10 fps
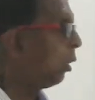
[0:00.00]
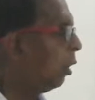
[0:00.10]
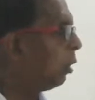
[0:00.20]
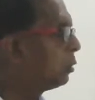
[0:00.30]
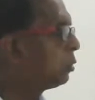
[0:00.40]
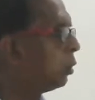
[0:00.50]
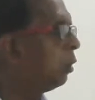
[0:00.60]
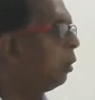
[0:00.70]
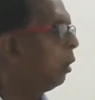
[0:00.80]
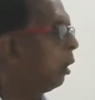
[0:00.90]

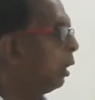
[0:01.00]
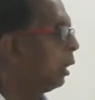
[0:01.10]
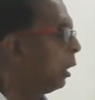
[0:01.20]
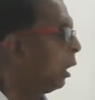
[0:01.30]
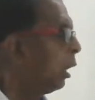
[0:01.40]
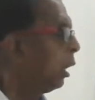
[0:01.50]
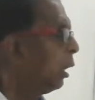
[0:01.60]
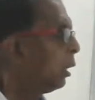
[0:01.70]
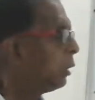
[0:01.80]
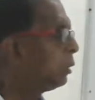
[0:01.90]
also
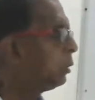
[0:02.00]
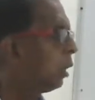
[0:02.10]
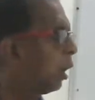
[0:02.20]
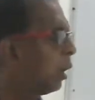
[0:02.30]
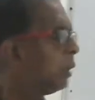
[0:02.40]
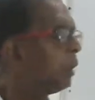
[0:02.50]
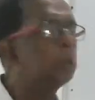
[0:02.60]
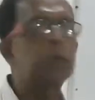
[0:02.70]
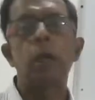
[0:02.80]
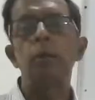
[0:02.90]
it is
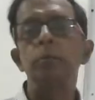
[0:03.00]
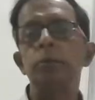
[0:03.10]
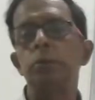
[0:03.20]
100 times